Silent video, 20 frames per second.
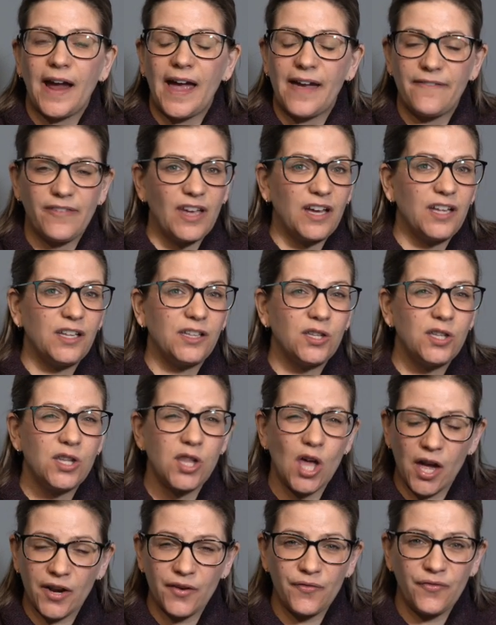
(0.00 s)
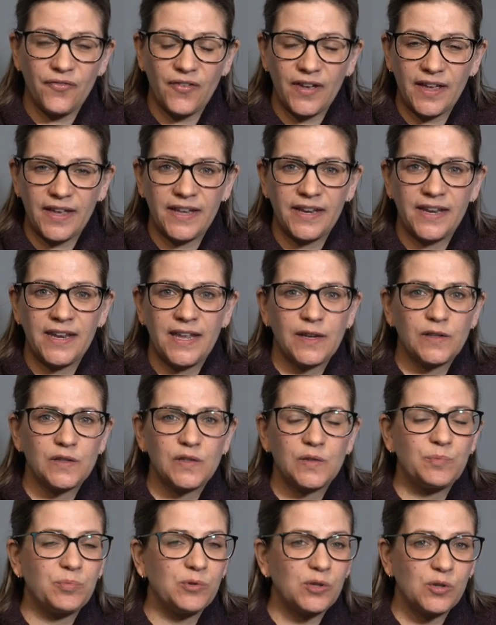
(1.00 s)
having a lot of fun
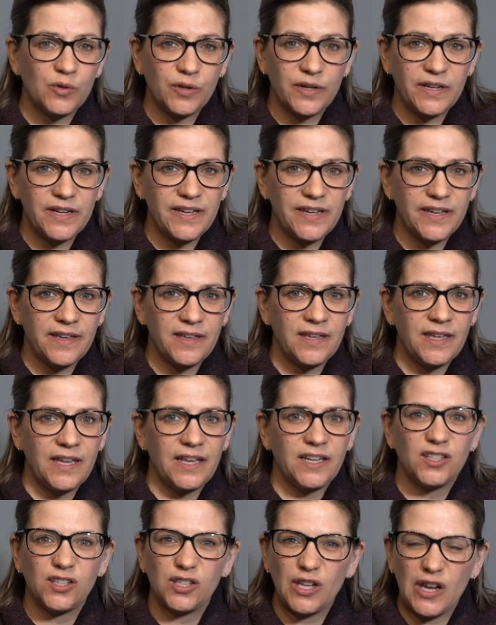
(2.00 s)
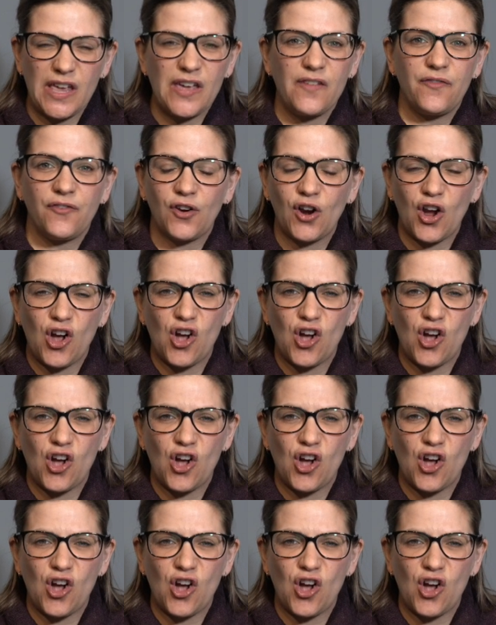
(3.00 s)
exploring and looking for